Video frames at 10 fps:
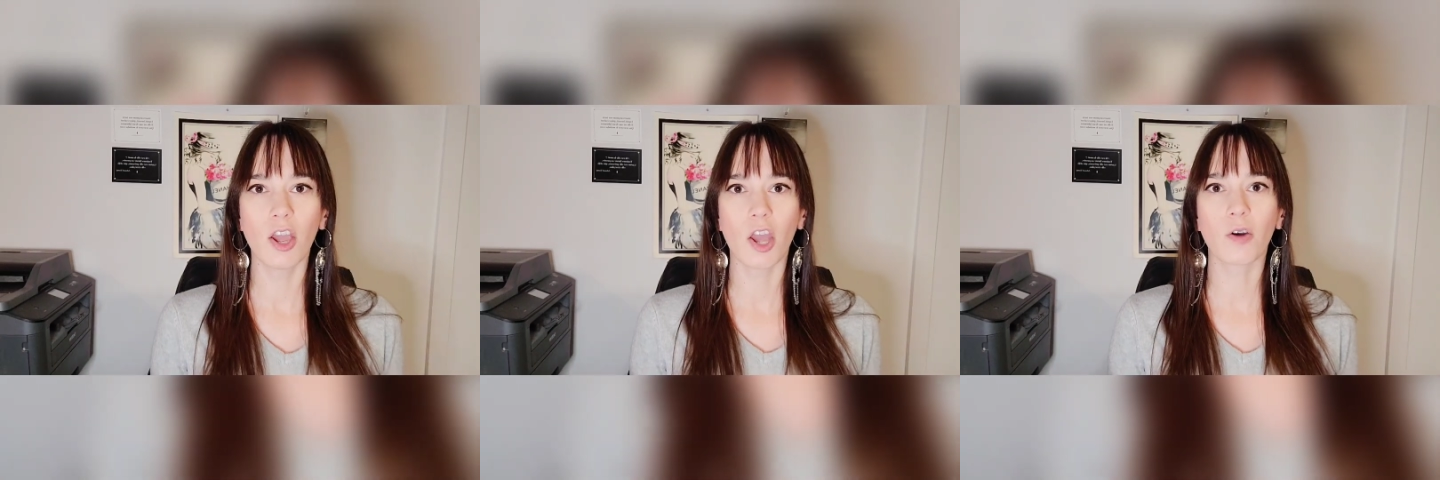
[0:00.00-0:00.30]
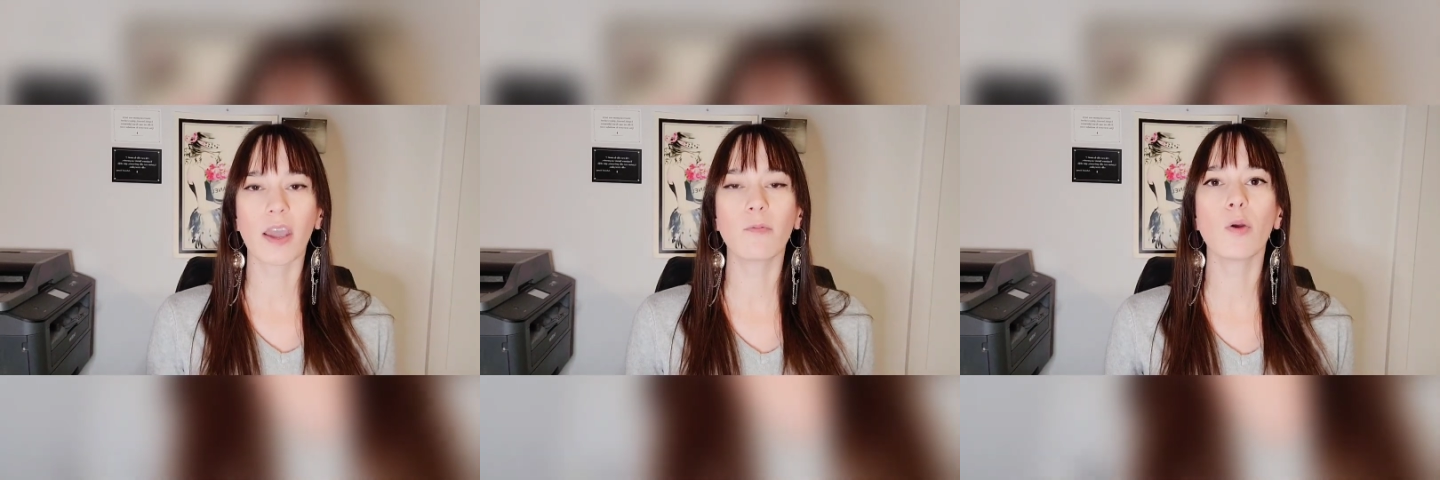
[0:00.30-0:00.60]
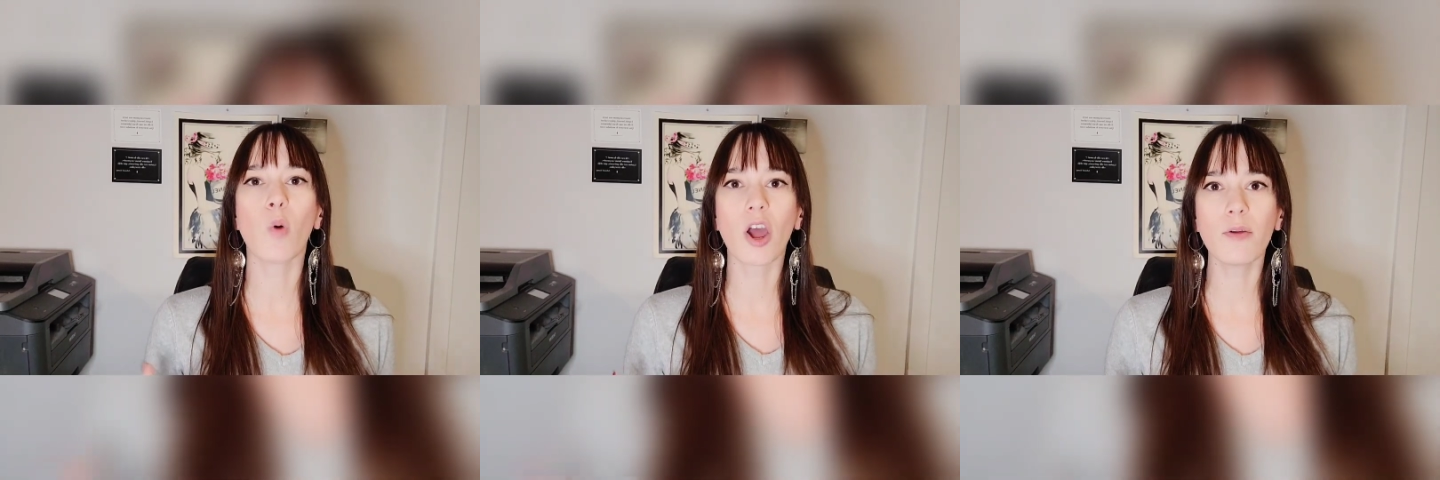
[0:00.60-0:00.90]
Okay, we
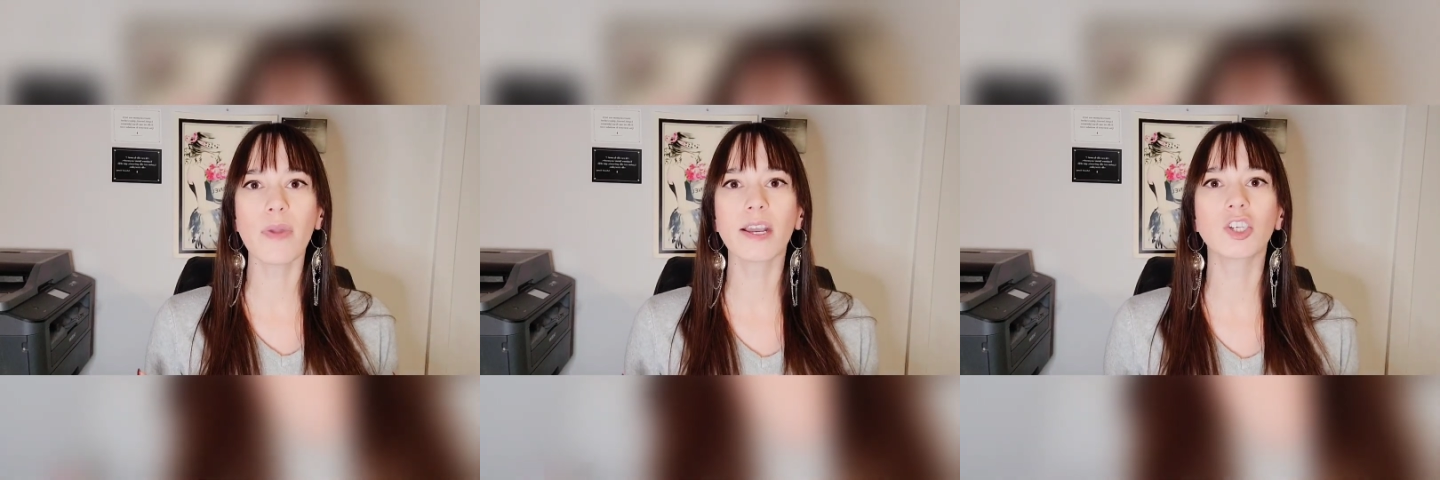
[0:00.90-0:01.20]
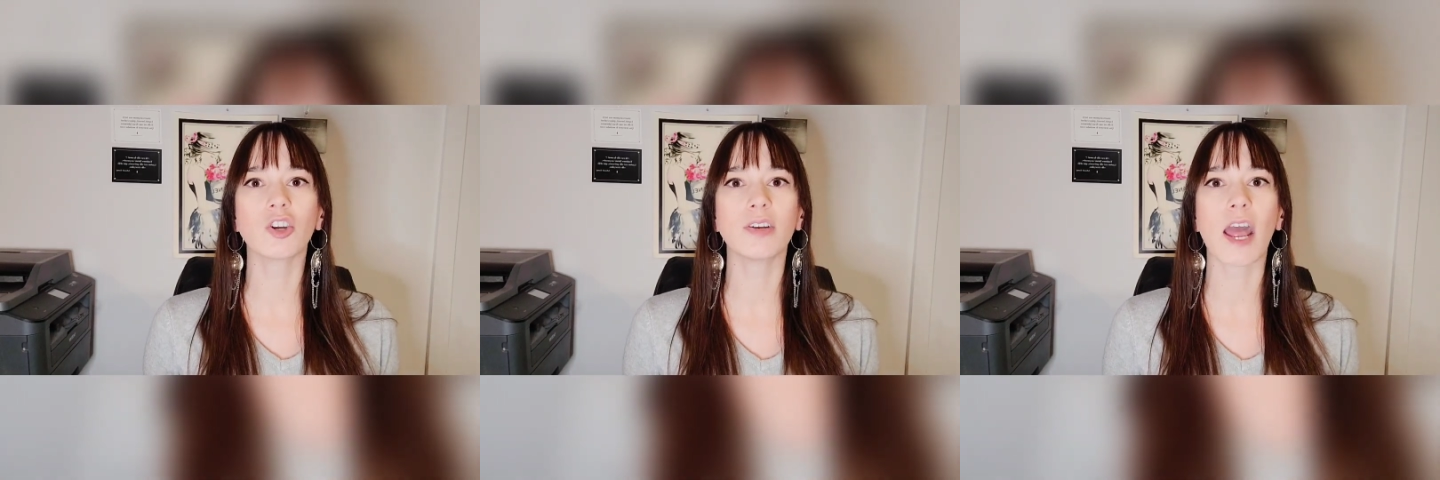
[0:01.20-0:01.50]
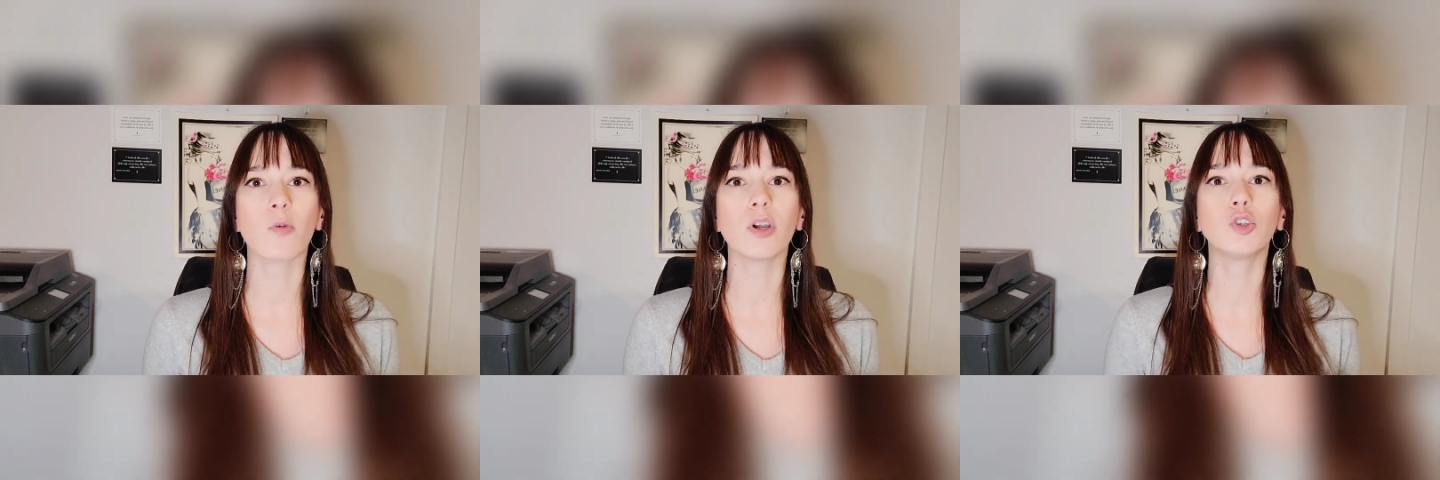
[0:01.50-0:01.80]
want to make sure
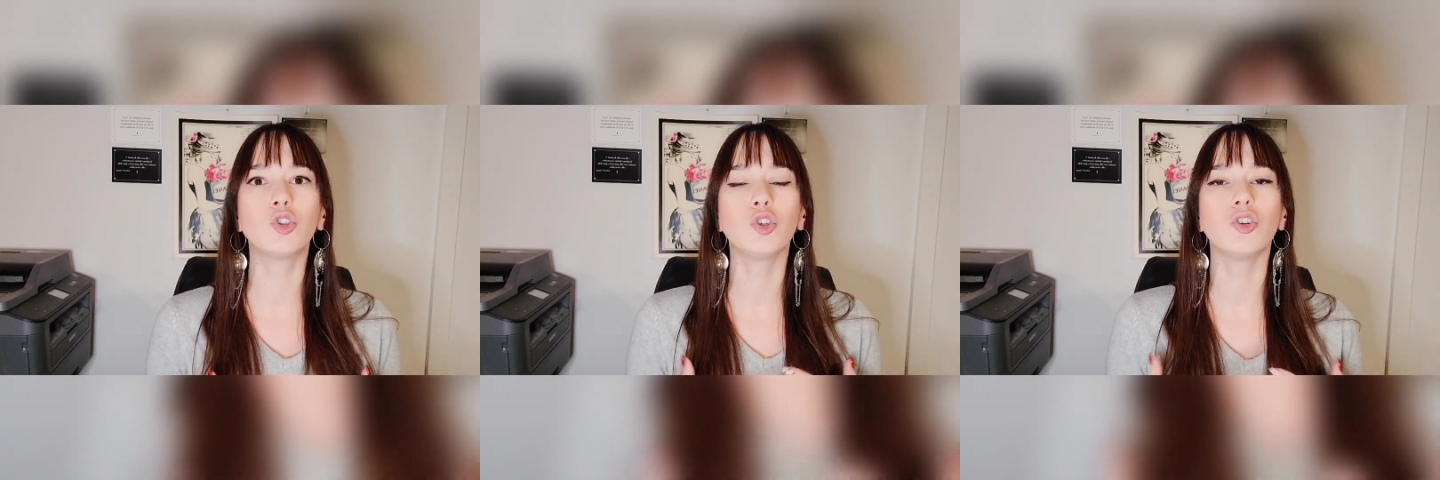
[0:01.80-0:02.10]
that we do